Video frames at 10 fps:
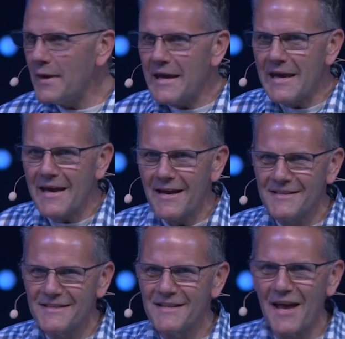
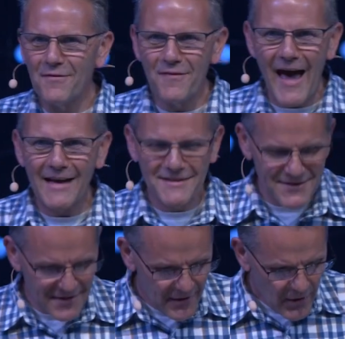Be
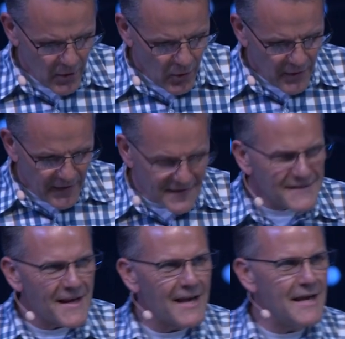steadfast.
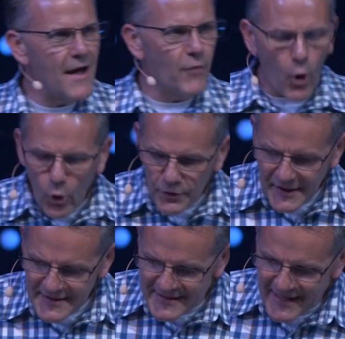This is the idea of
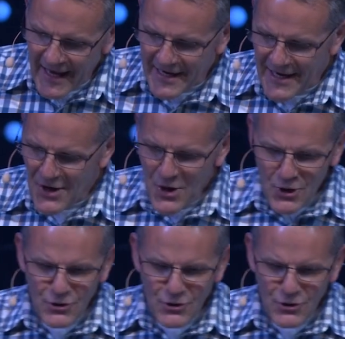holding steady.